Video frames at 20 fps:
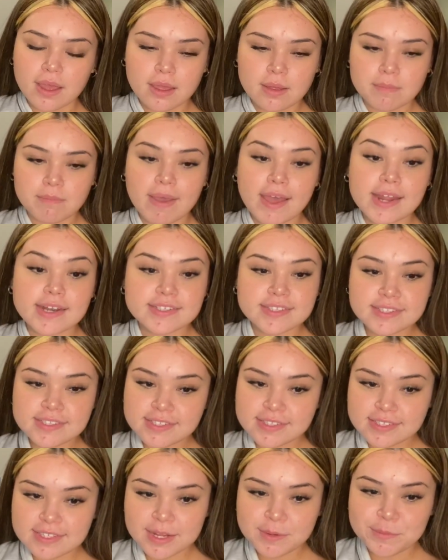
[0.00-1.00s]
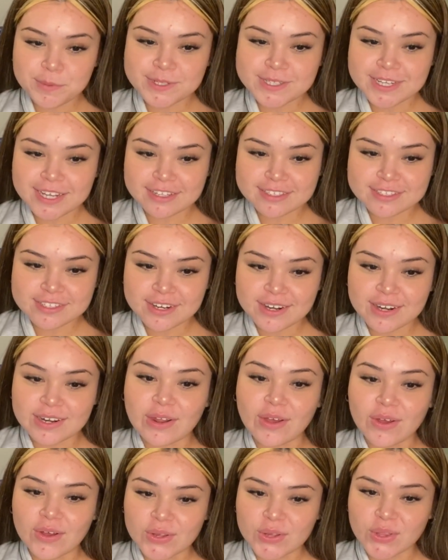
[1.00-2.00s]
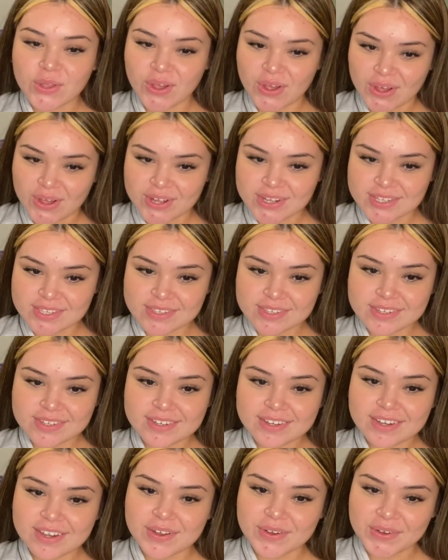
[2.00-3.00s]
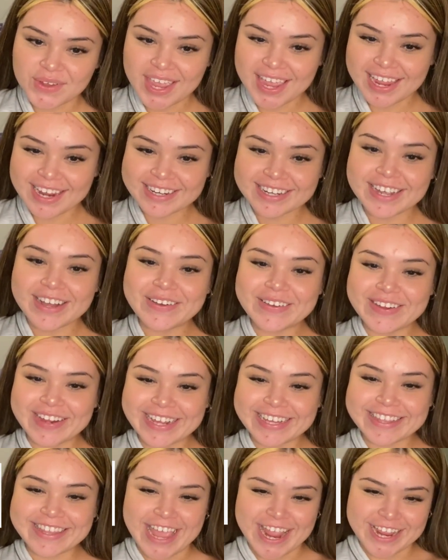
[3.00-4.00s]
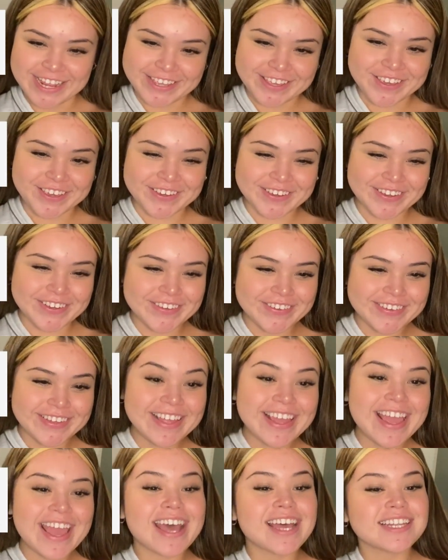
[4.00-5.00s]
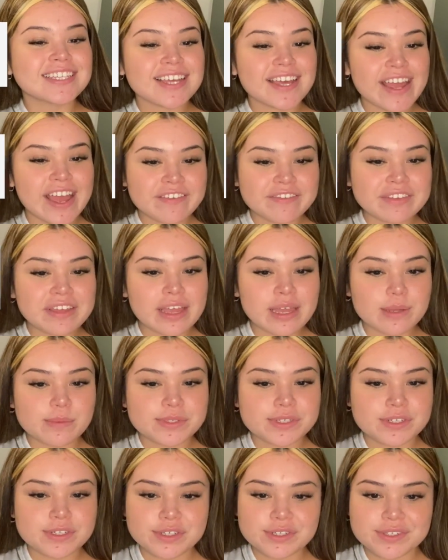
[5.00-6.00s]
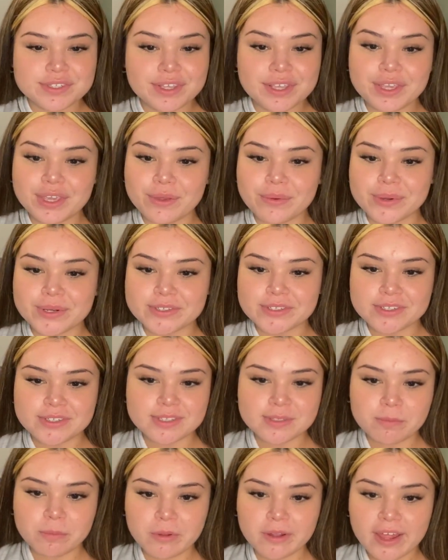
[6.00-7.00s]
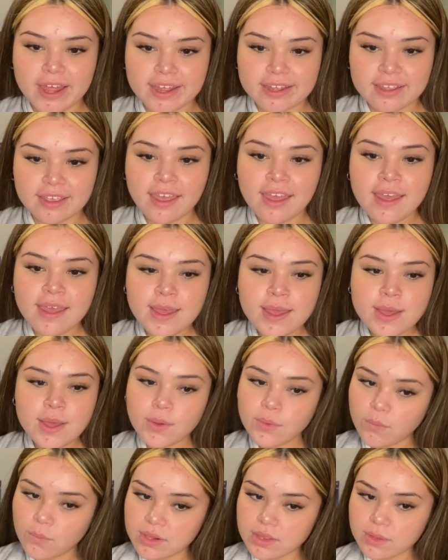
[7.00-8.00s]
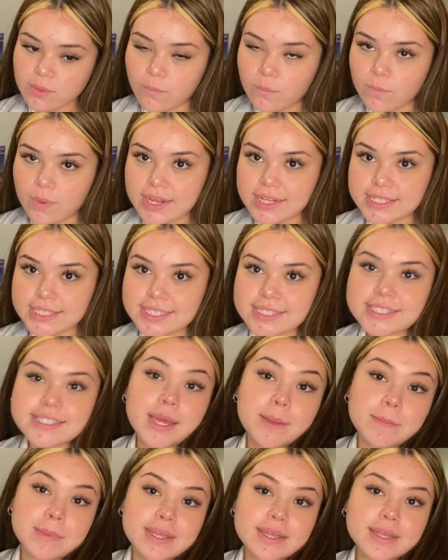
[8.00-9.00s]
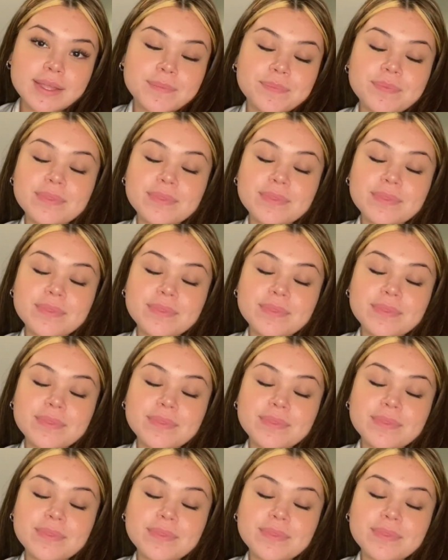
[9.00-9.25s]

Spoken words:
Madison said protect her at all costs. Okay, thank you. And I have a hamster just like yours. She's black with a white stomach.